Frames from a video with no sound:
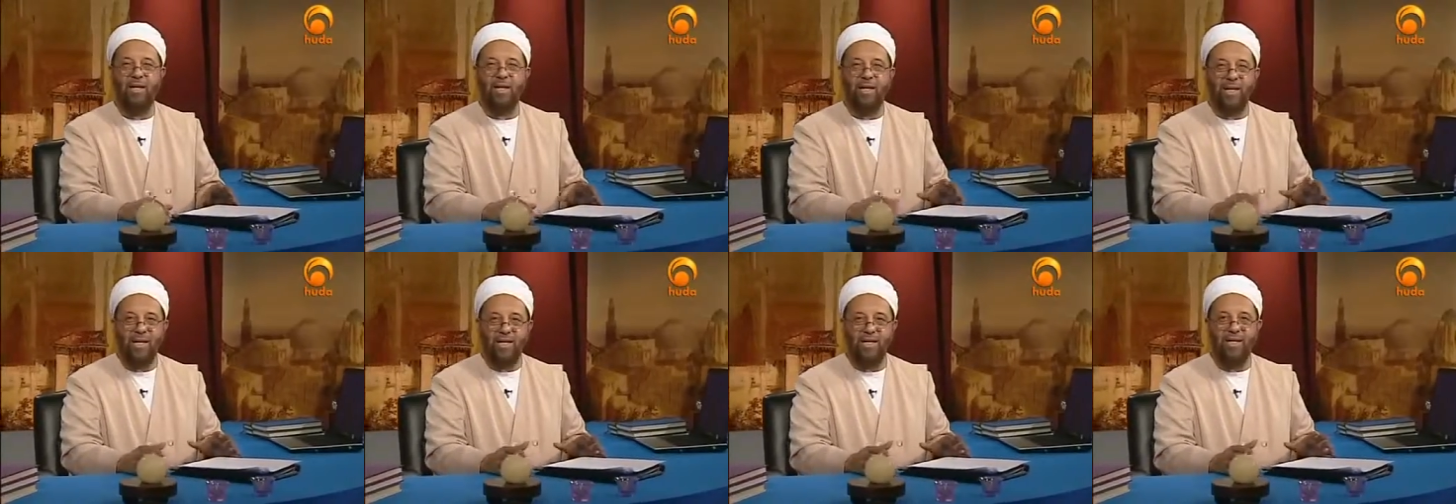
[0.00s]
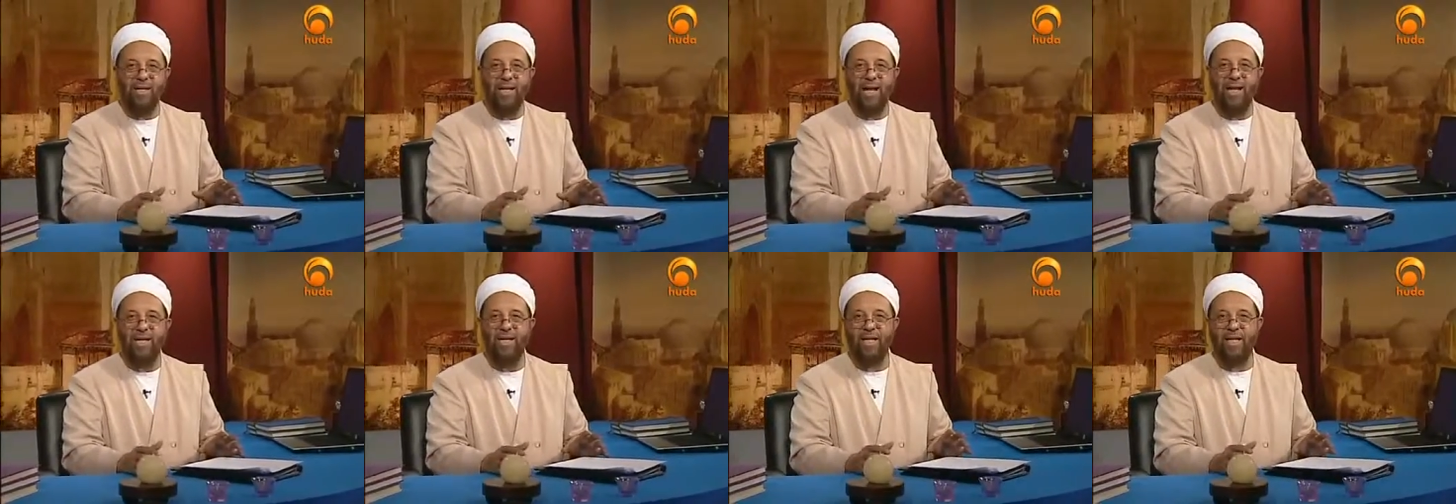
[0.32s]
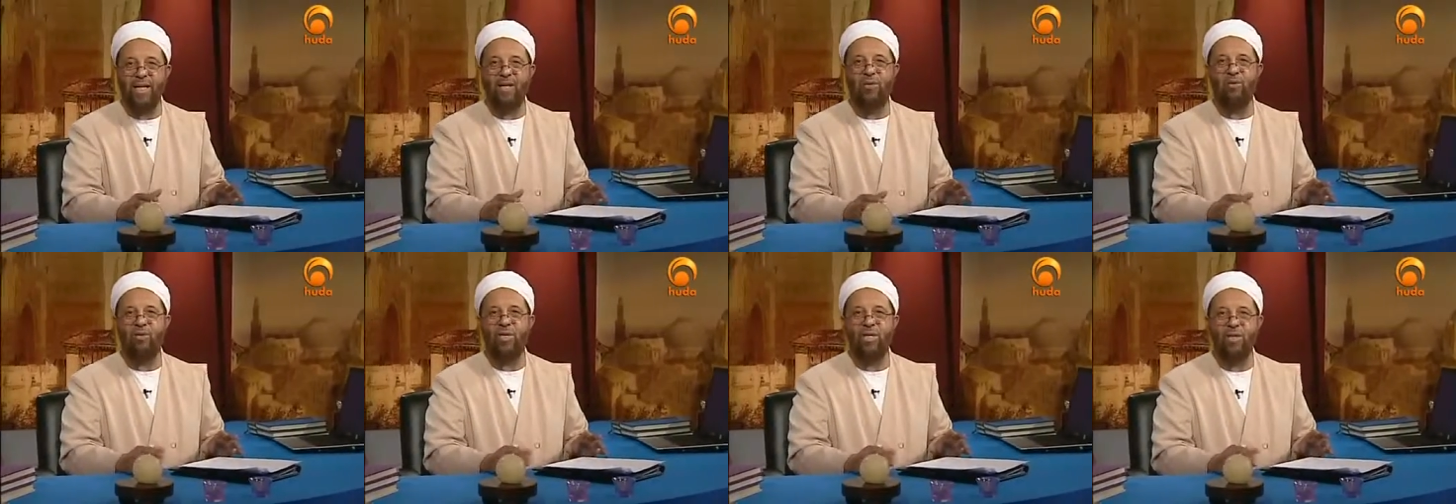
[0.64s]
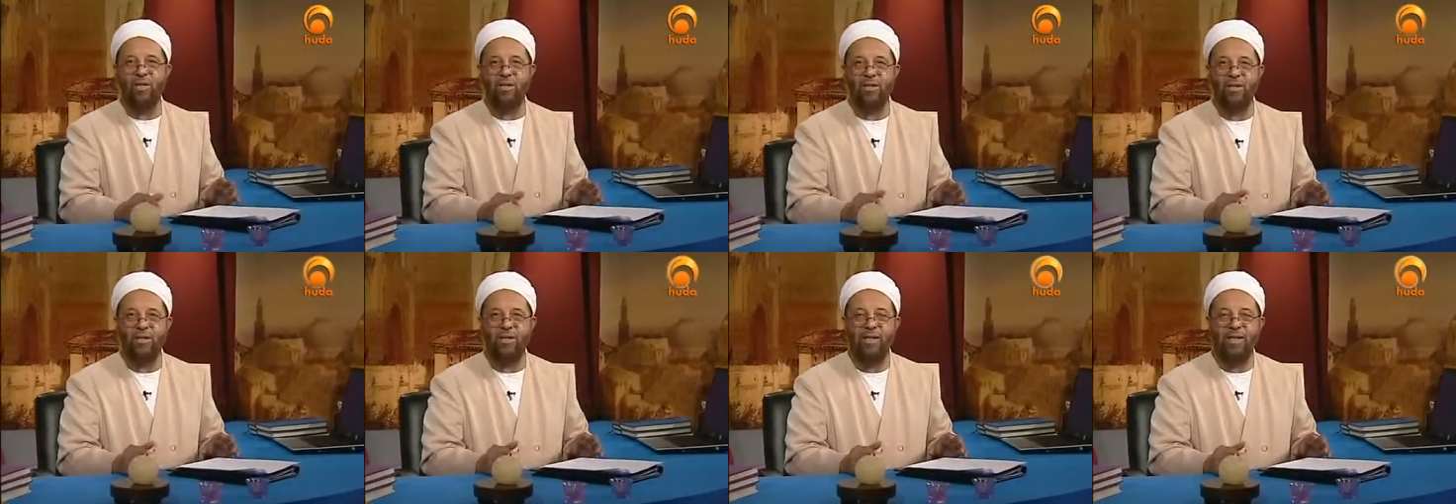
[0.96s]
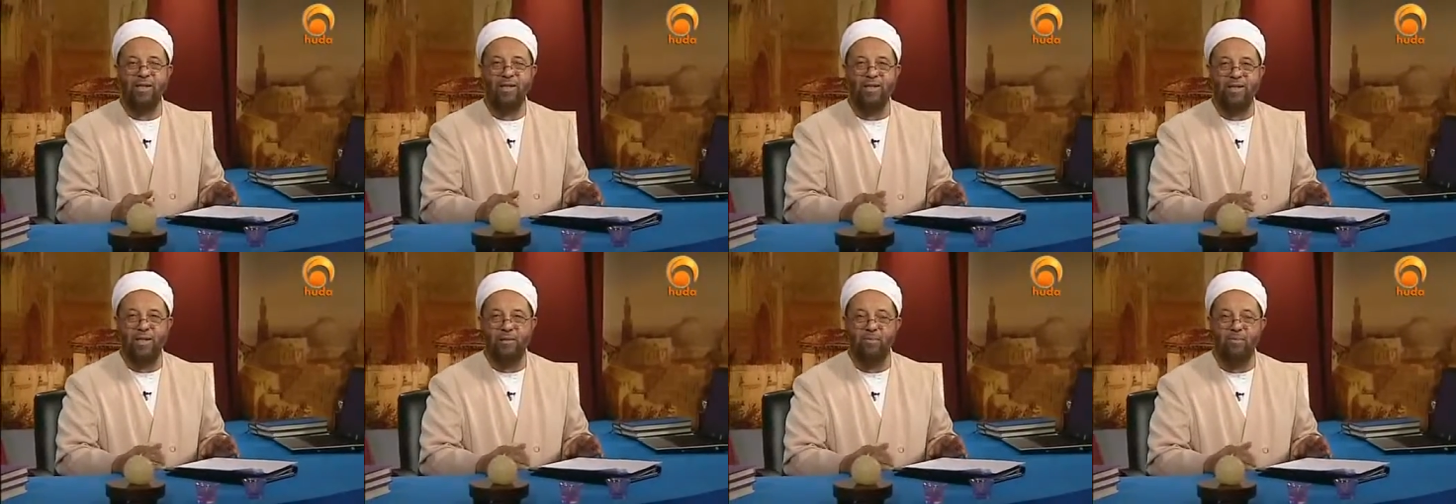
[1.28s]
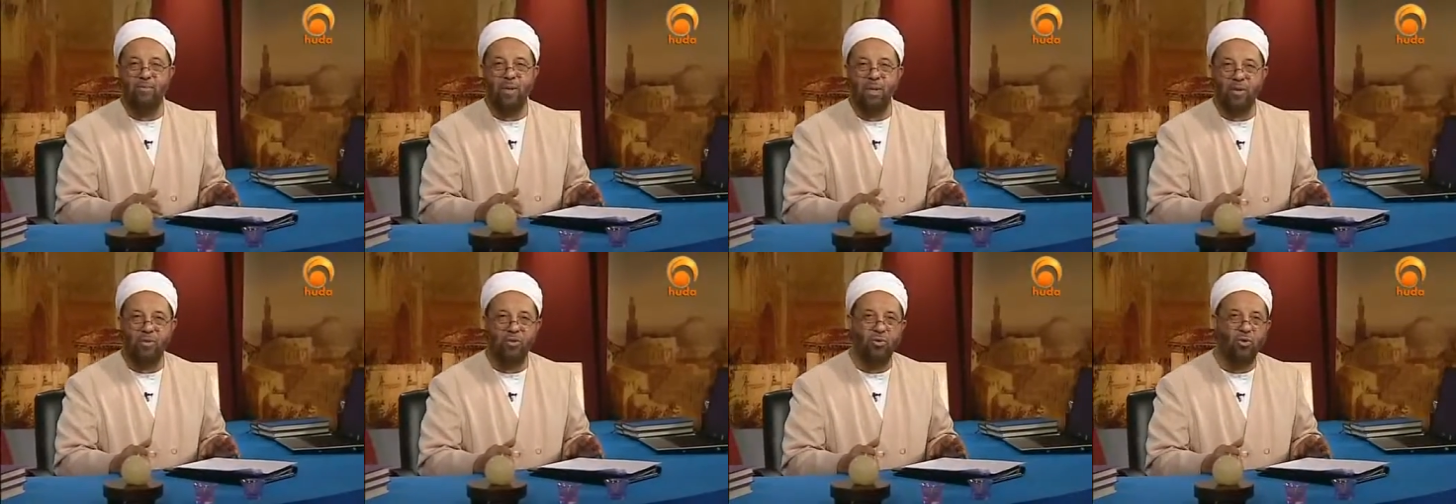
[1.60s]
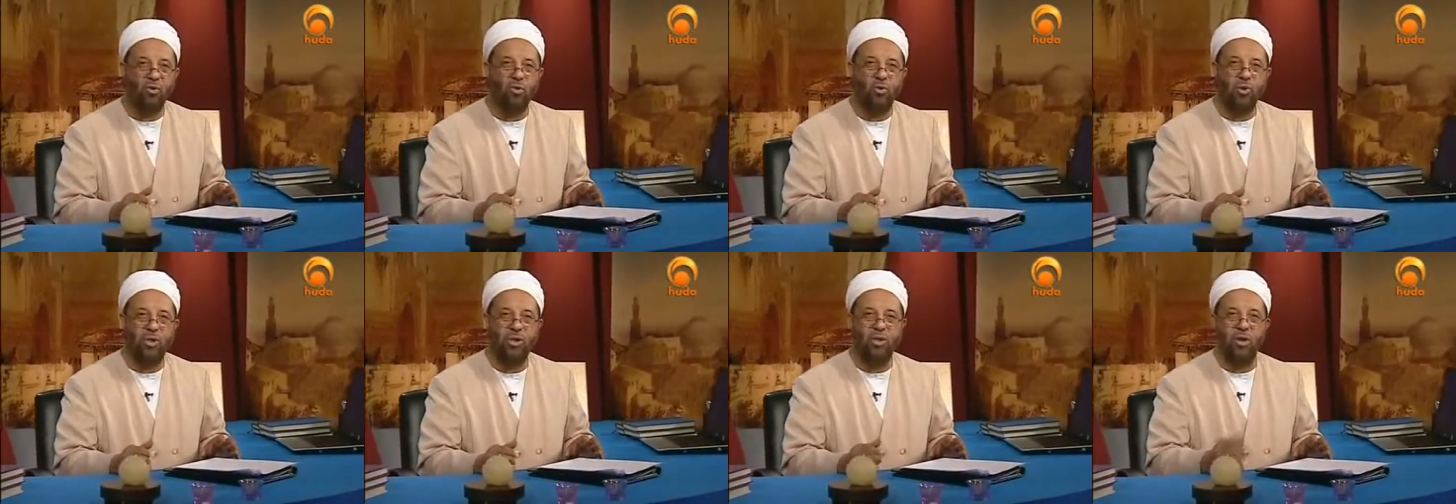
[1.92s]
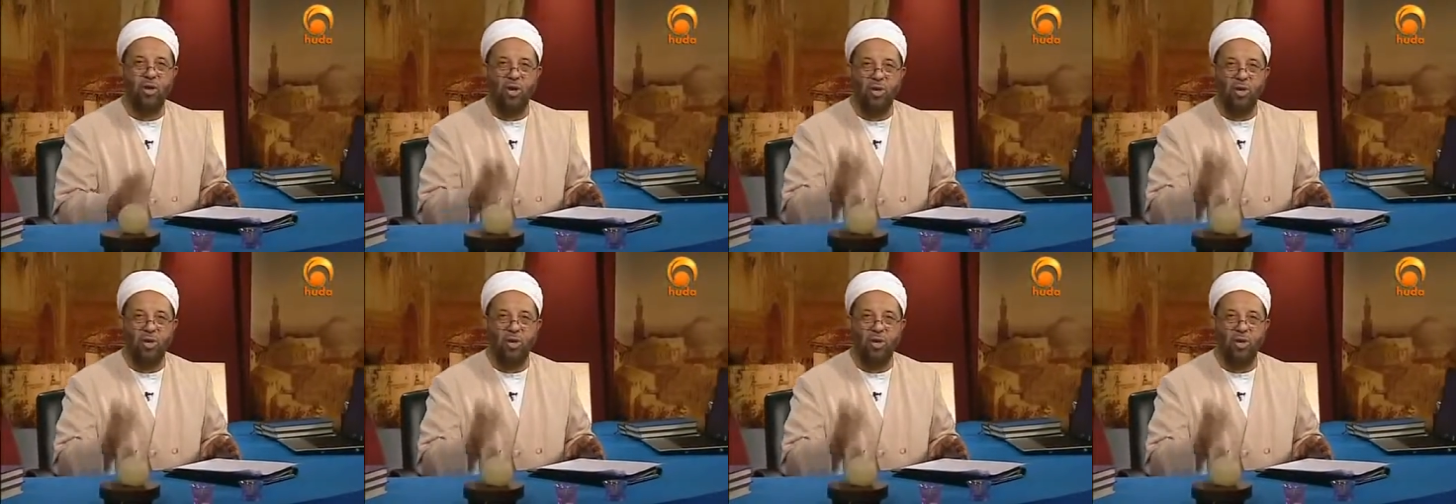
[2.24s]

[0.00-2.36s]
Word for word: In that area, in Timbuktu and